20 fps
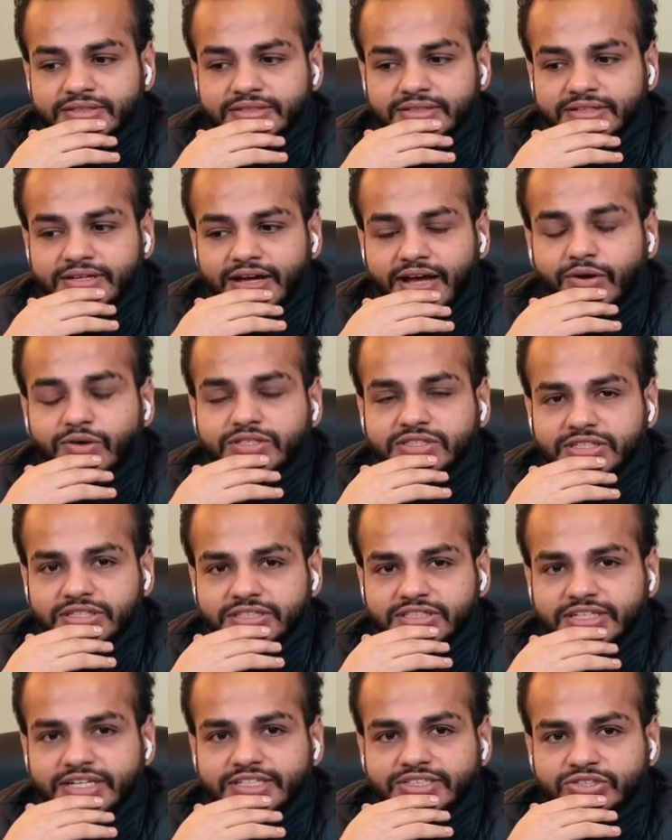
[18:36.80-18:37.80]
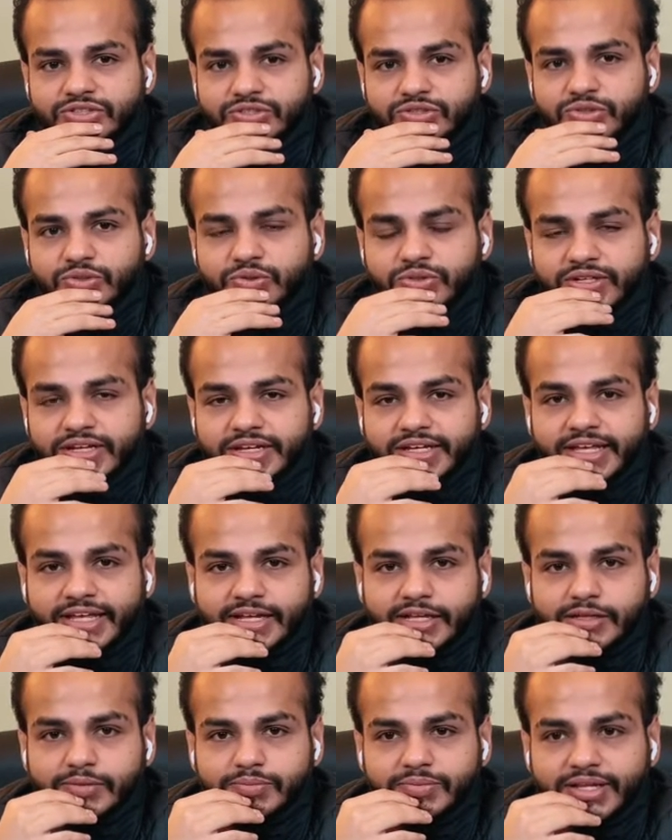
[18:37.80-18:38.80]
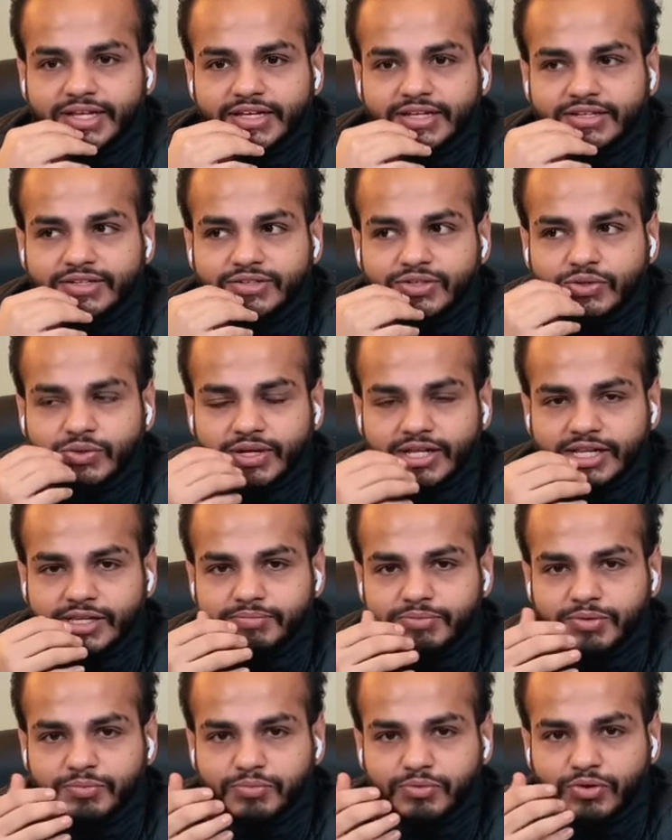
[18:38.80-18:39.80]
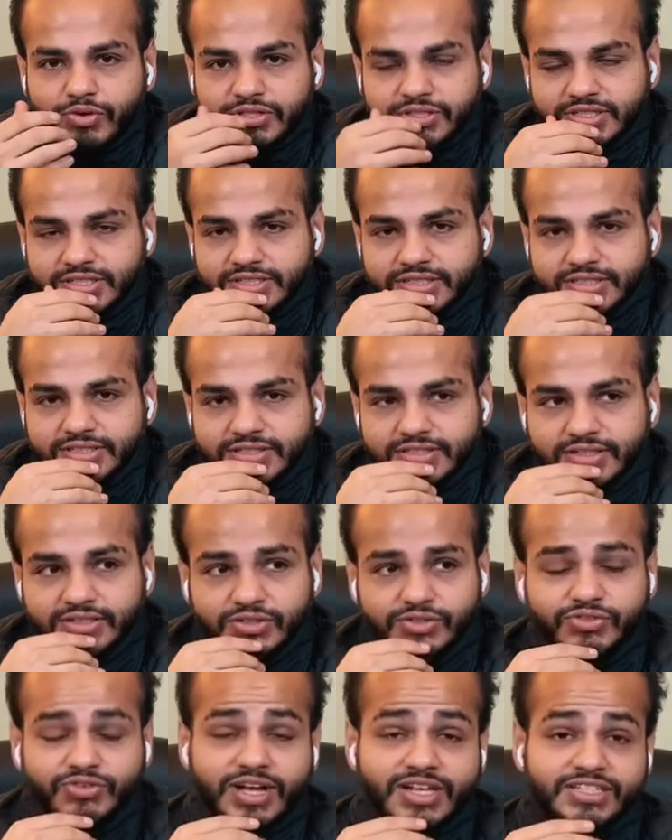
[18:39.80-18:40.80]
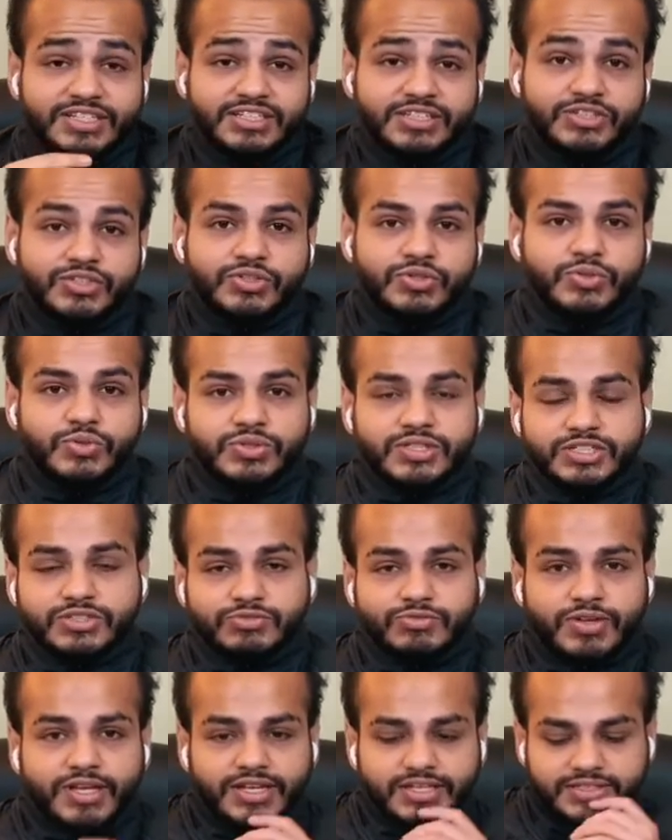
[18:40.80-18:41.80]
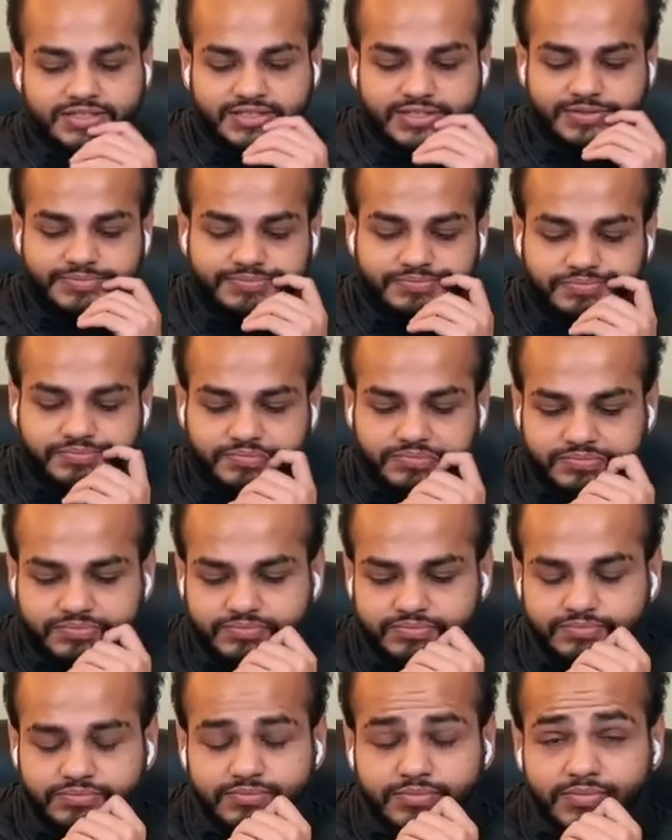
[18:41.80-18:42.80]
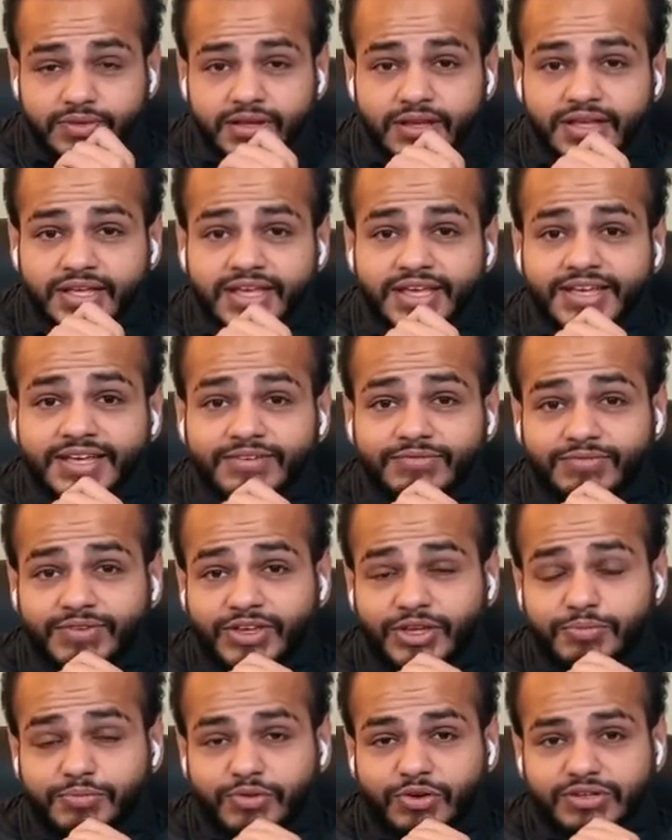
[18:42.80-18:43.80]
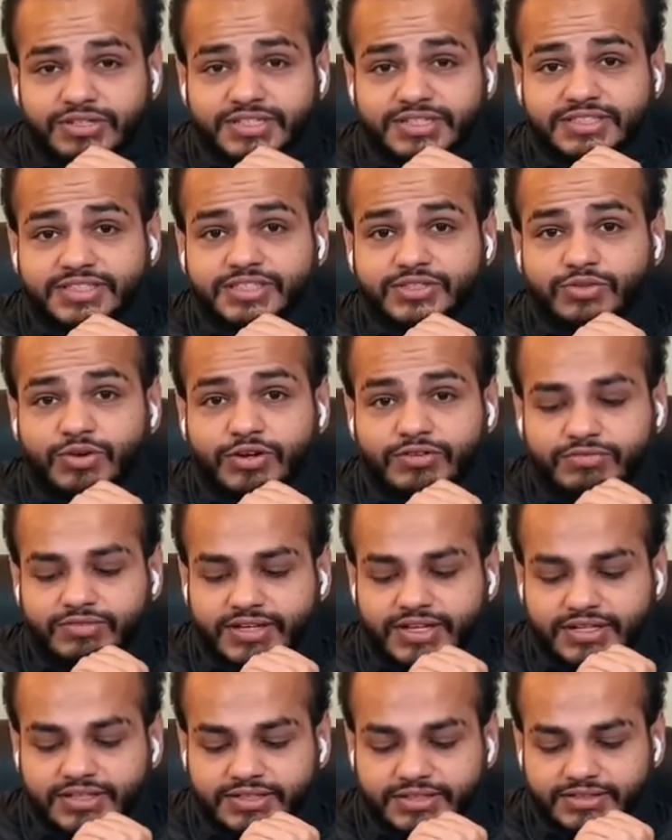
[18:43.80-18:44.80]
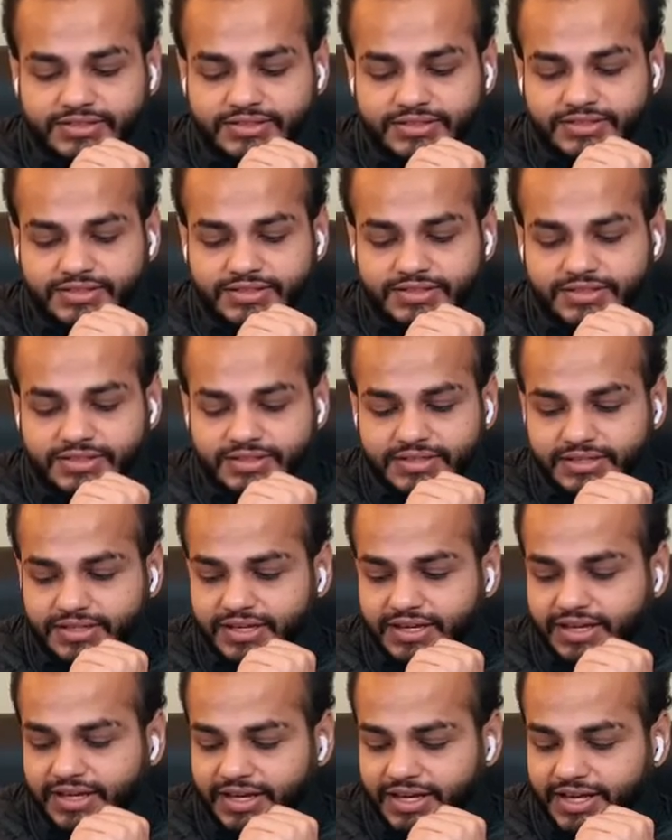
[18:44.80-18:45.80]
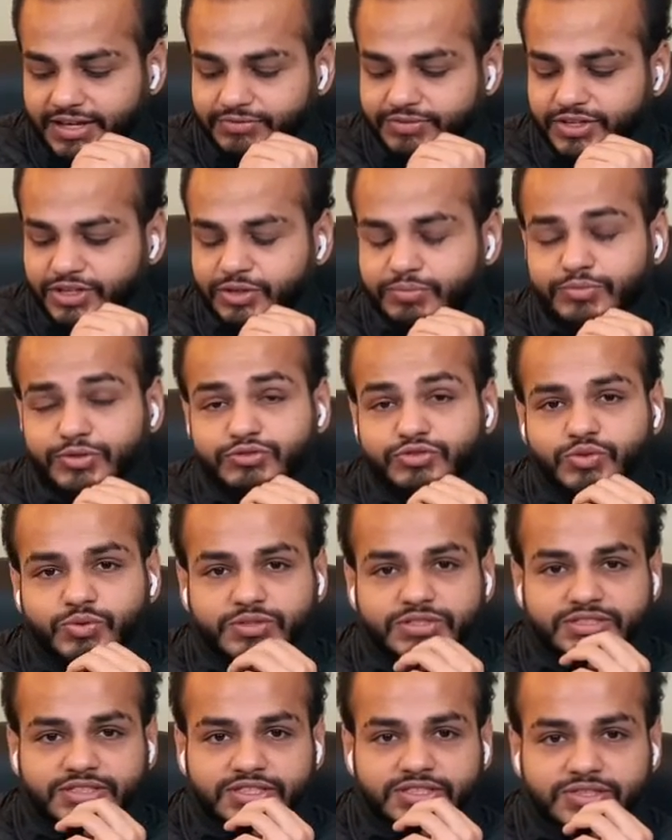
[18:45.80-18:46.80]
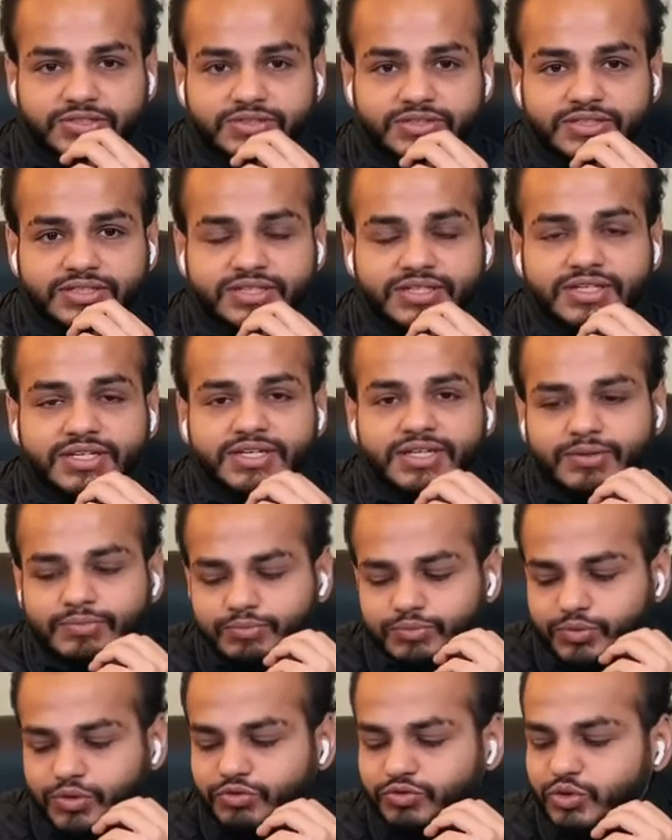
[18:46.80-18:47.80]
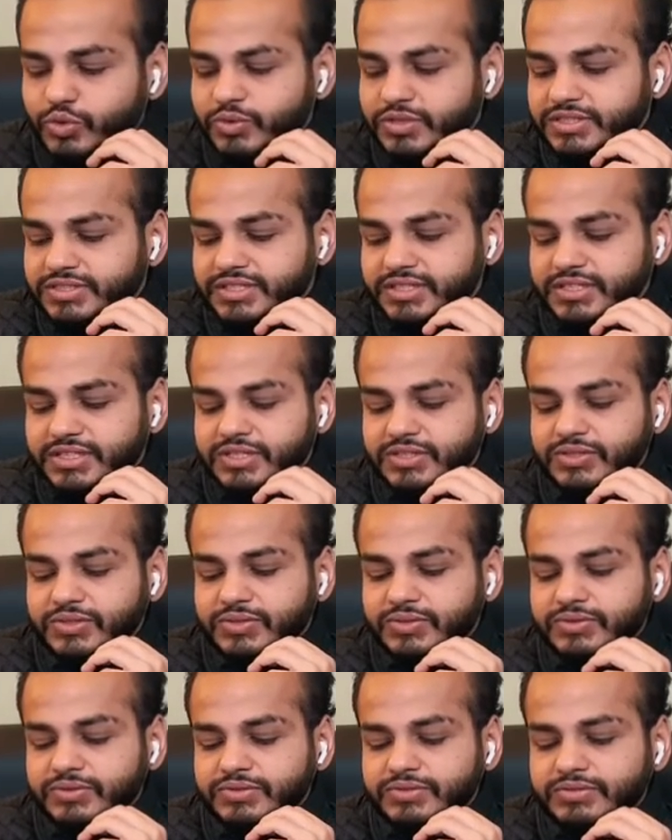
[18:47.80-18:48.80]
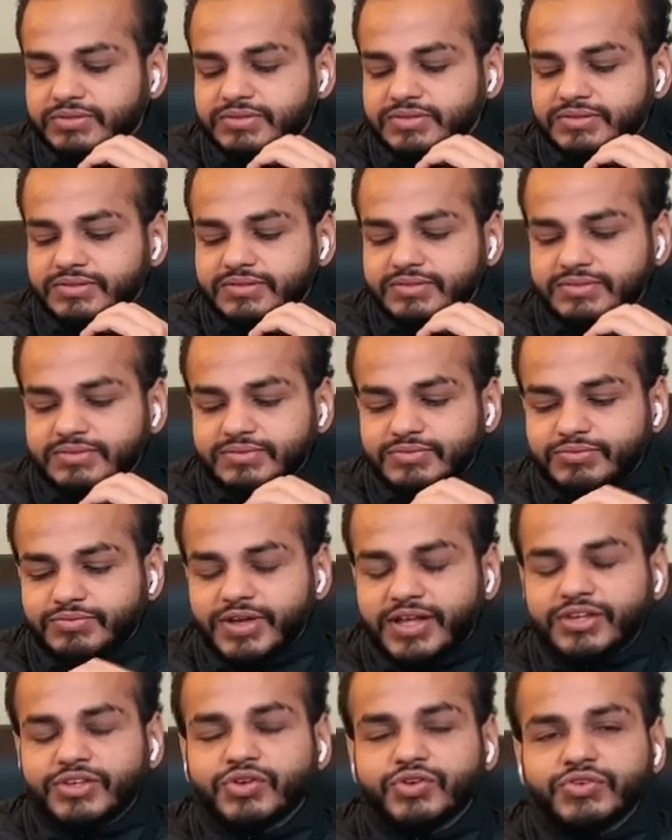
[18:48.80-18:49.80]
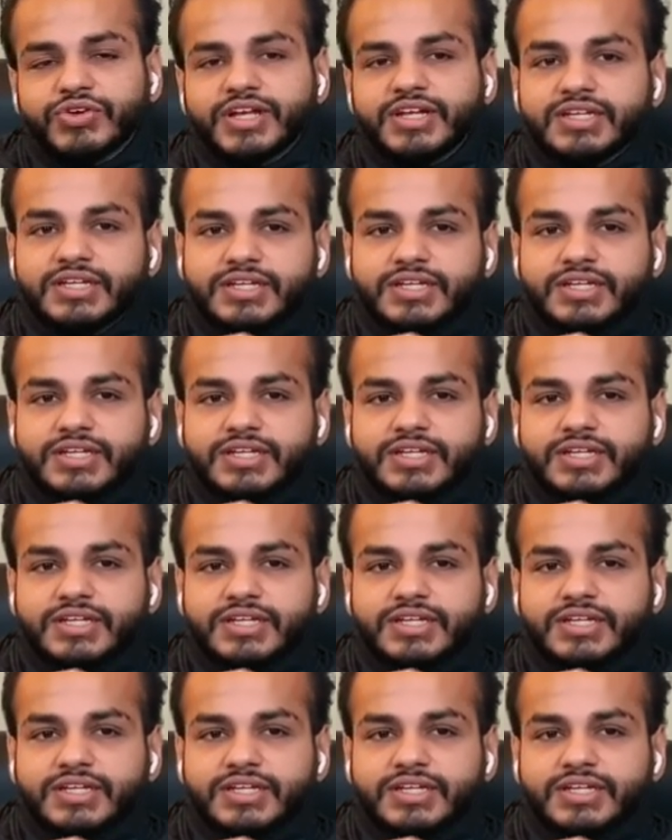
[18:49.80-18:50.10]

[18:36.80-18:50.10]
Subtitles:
I would suggest to take help, like to help you transition through this phase where you process this conflict and where you move towards the new. Move towards the new when you're ready.